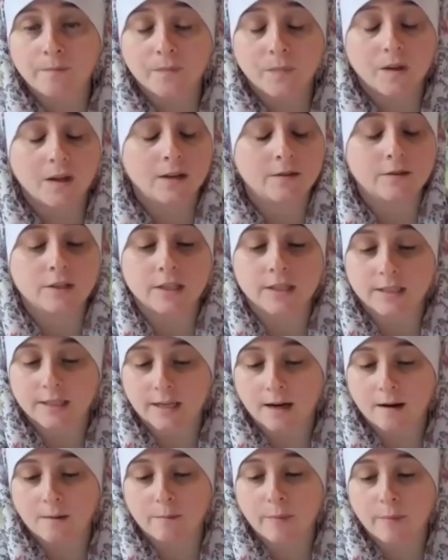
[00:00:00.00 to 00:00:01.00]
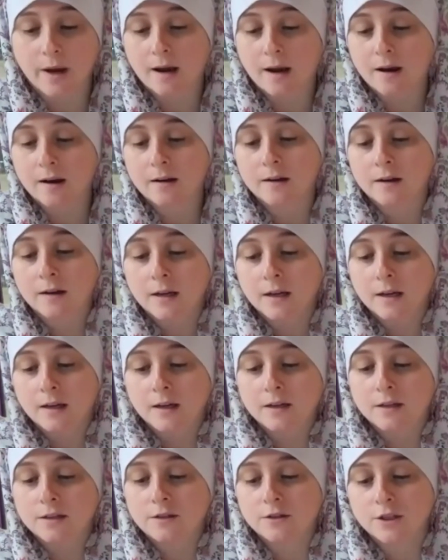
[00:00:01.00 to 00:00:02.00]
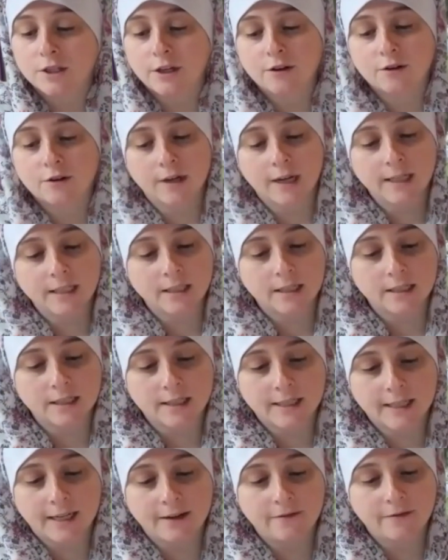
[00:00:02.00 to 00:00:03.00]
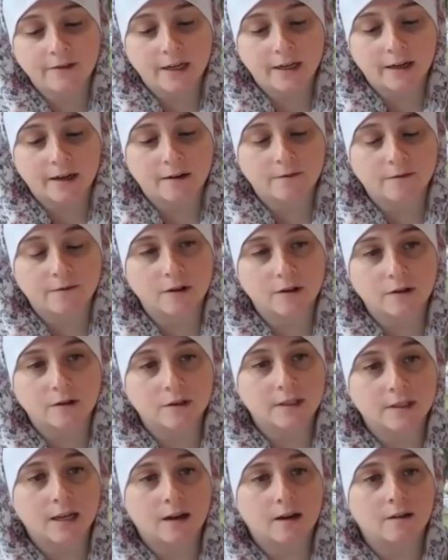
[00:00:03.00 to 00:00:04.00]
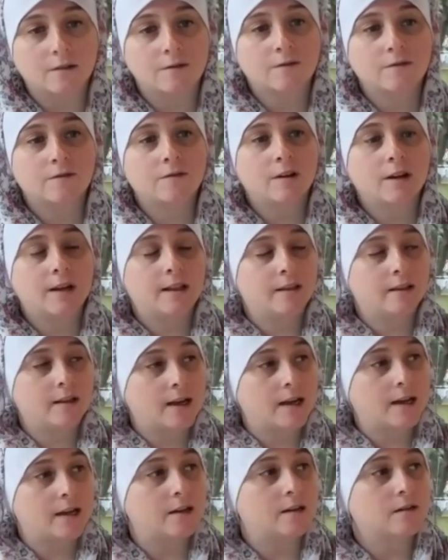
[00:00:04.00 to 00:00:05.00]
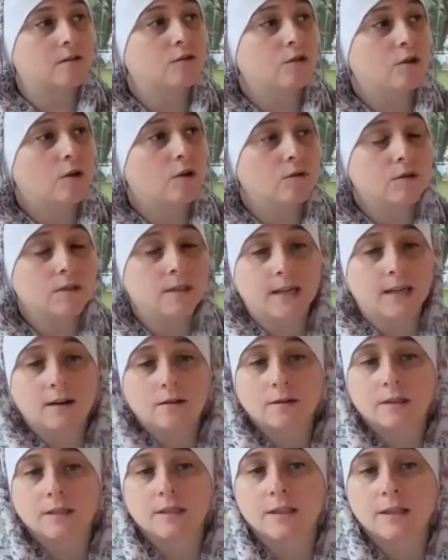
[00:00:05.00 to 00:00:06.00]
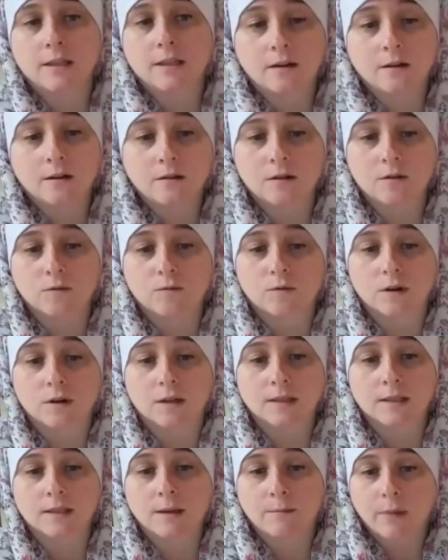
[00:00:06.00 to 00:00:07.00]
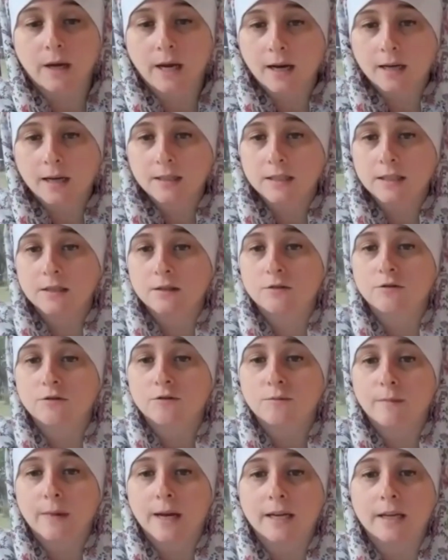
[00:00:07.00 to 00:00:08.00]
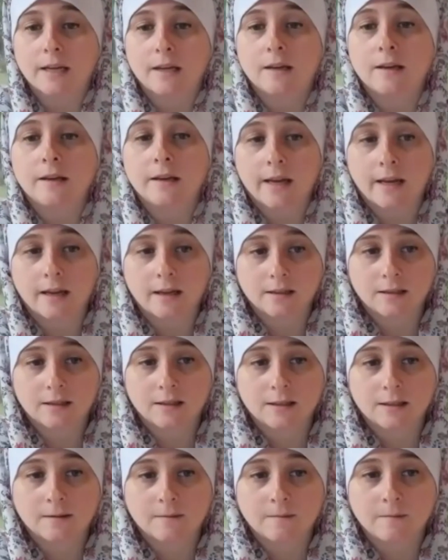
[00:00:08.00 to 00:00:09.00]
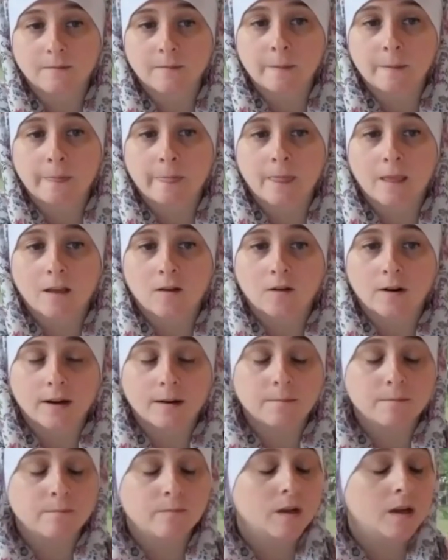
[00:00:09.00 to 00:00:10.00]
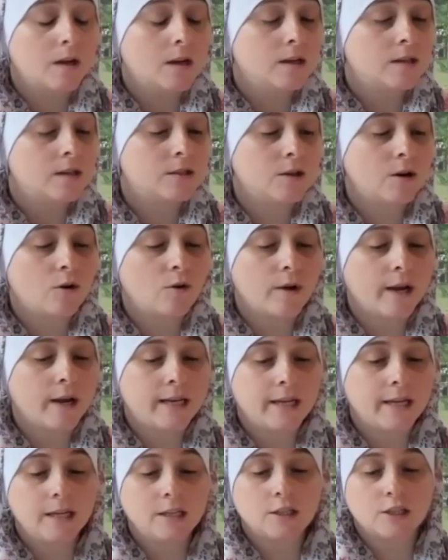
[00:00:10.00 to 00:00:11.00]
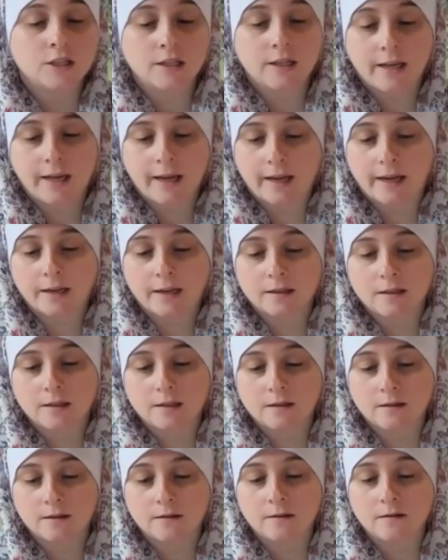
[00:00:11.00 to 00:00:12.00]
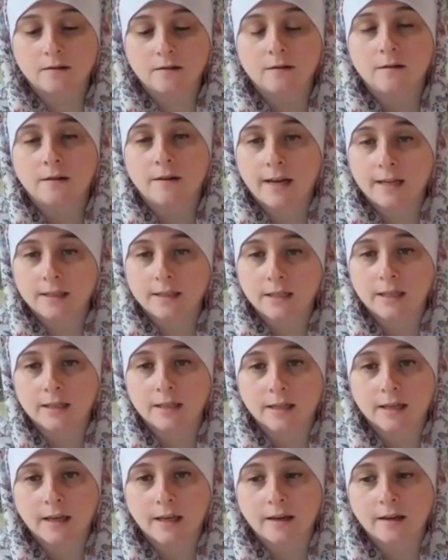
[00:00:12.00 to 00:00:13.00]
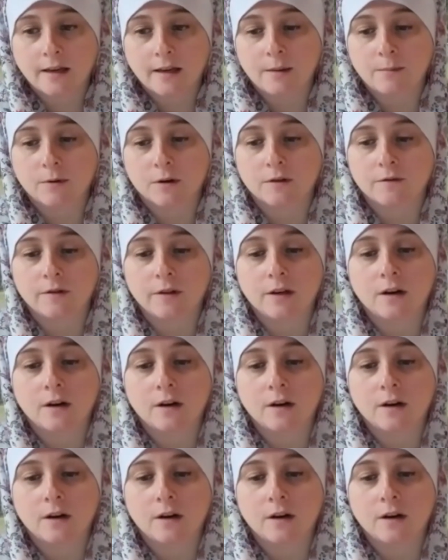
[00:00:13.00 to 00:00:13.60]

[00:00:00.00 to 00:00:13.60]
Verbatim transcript: if she's not back. So she creates this safety net for herself and then goes down into the underworld and passes through many gates, right? So at each gate, Neti, the gatekeeper of the